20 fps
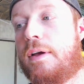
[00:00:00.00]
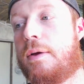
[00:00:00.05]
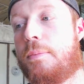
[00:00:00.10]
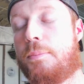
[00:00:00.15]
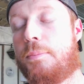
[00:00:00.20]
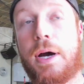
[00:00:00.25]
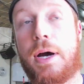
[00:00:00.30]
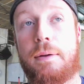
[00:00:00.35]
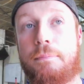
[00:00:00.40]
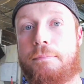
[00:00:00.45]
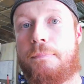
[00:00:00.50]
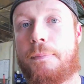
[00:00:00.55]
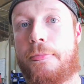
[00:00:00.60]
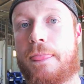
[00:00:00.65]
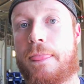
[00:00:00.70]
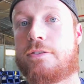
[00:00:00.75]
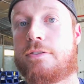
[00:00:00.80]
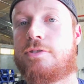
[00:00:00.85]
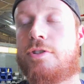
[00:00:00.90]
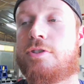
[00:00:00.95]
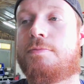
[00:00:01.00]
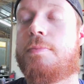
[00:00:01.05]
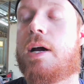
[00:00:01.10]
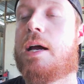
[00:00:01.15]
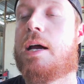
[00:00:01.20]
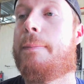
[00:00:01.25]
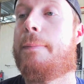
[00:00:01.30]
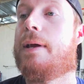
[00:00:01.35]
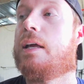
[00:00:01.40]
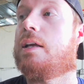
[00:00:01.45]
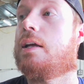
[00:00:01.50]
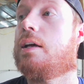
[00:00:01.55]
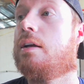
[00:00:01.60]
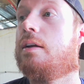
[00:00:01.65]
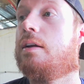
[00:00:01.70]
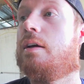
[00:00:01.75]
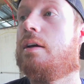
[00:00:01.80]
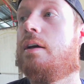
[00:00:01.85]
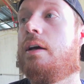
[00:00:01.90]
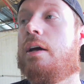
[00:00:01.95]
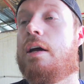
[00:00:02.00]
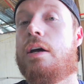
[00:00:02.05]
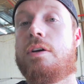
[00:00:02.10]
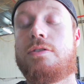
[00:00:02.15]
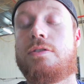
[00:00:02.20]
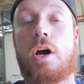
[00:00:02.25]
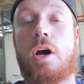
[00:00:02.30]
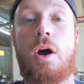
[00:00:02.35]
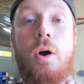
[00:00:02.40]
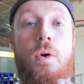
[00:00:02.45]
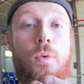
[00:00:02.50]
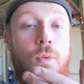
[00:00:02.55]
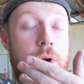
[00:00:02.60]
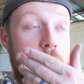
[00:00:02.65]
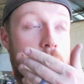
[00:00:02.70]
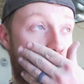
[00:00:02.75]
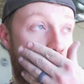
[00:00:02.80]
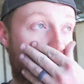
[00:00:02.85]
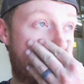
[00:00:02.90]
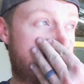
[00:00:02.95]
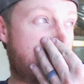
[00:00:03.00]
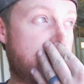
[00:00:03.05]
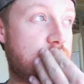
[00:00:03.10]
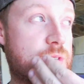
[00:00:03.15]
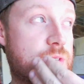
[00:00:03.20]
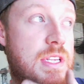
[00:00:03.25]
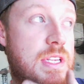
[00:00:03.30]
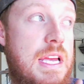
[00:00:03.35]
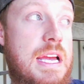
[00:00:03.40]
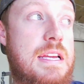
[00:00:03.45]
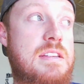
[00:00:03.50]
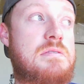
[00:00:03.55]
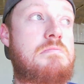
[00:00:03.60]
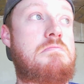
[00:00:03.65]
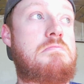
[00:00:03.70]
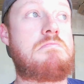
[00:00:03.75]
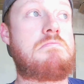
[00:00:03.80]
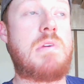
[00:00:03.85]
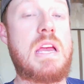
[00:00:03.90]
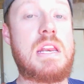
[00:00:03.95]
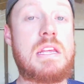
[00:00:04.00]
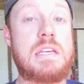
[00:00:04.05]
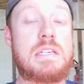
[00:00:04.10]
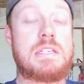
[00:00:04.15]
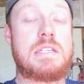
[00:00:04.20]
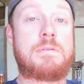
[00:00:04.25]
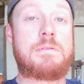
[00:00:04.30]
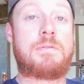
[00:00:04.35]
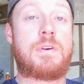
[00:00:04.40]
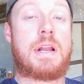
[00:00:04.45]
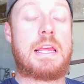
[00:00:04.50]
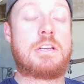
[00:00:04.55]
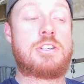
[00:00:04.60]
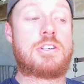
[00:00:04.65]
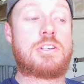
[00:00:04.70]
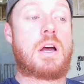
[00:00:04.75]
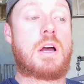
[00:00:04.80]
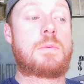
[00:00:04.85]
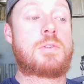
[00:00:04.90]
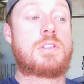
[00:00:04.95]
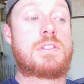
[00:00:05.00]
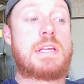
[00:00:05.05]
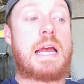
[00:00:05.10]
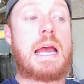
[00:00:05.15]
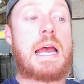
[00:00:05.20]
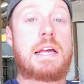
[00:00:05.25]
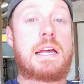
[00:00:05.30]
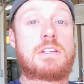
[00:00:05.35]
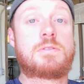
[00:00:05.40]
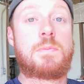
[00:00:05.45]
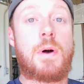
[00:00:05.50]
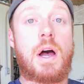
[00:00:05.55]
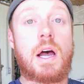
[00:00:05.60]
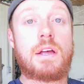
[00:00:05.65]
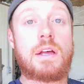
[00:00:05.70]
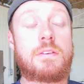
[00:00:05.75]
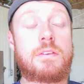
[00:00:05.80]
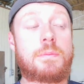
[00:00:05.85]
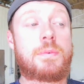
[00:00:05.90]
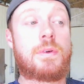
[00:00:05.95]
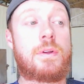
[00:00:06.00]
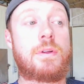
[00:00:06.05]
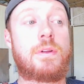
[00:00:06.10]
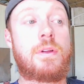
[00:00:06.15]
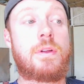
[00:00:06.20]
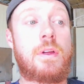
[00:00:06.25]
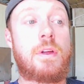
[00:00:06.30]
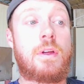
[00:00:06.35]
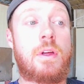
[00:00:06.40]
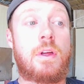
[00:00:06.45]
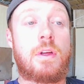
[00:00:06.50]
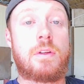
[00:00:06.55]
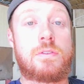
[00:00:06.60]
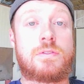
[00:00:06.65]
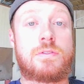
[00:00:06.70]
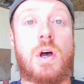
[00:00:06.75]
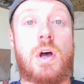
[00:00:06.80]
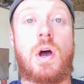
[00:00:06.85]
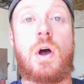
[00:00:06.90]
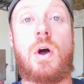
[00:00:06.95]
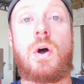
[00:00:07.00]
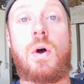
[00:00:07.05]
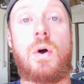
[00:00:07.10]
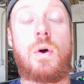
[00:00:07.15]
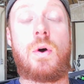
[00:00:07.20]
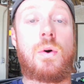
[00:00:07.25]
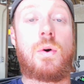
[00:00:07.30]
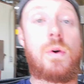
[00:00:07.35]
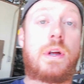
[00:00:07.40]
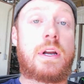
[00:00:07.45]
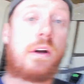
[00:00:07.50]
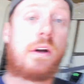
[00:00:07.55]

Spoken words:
but that's just my opinion. So we use as many different engine options as possible. So here,